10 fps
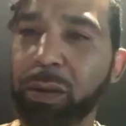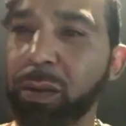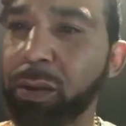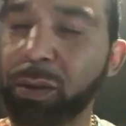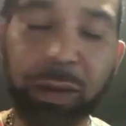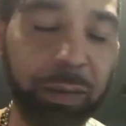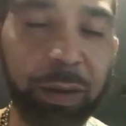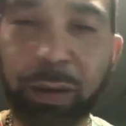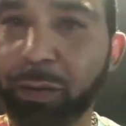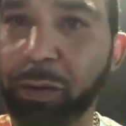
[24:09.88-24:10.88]
Do something
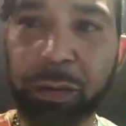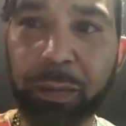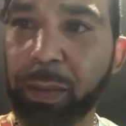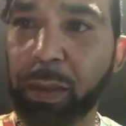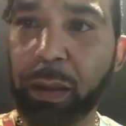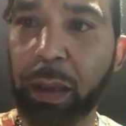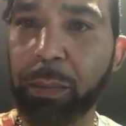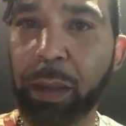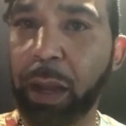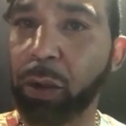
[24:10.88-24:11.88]
different.
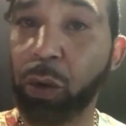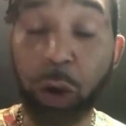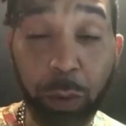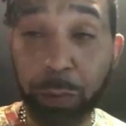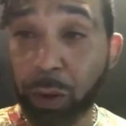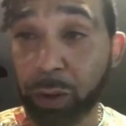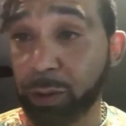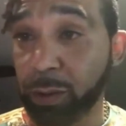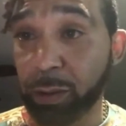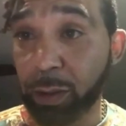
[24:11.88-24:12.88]
I'm not a corporate
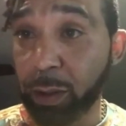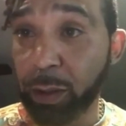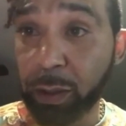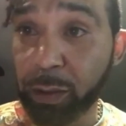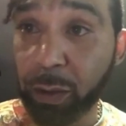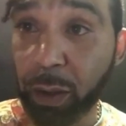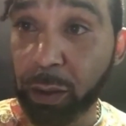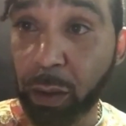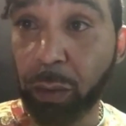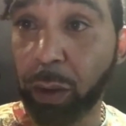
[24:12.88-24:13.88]
person, so I
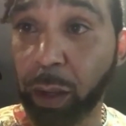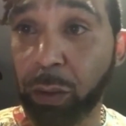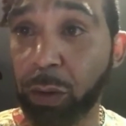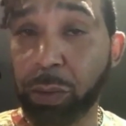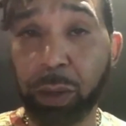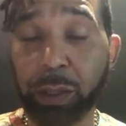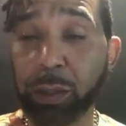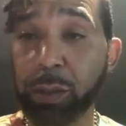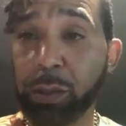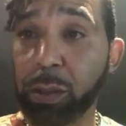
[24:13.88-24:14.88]
don't like
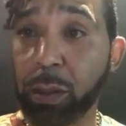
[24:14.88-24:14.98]
corporations.